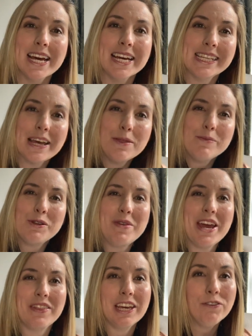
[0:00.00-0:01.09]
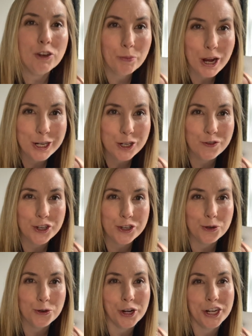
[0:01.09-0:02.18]
send them to me at
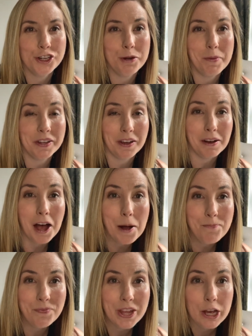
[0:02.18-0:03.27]
thegivingprojectforchildren@gmail.com